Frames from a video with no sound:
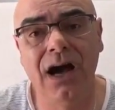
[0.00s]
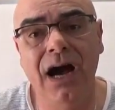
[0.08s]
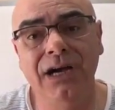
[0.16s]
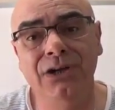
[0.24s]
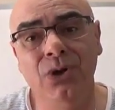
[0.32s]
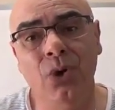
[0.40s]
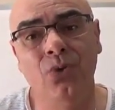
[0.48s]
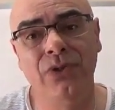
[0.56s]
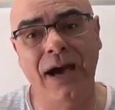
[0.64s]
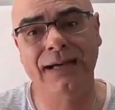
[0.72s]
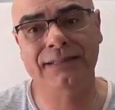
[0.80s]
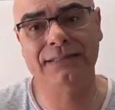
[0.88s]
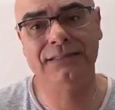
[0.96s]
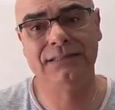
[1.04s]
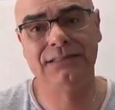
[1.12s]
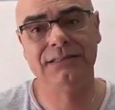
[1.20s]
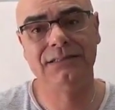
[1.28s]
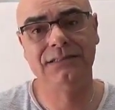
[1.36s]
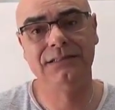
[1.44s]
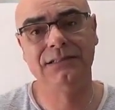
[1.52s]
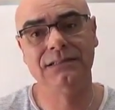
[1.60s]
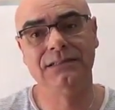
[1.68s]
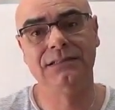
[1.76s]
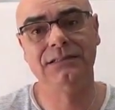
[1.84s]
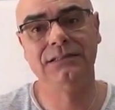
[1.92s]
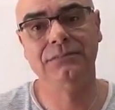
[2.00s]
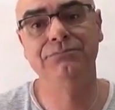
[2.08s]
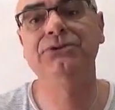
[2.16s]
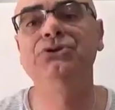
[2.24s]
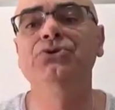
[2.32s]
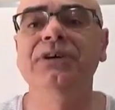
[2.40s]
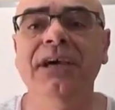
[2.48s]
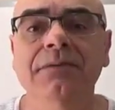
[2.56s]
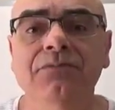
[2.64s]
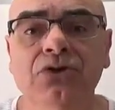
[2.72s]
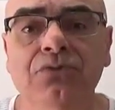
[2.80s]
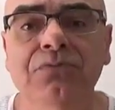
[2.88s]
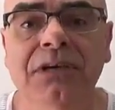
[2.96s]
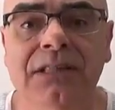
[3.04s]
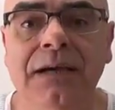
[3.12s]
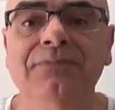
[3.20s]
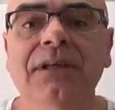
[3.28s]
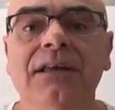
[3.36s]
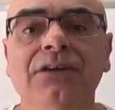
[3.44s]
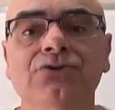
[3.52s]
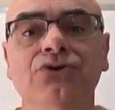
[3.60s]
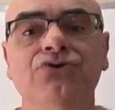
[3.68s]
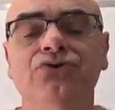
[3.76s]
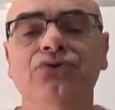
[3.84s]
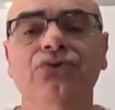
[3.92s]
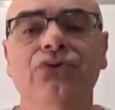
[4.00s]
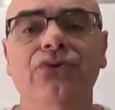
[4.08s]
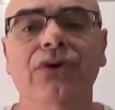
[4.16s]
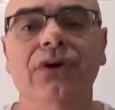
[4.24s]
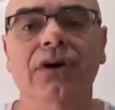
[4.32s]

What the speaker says: I know that. But you came to me and I'm telling the truth.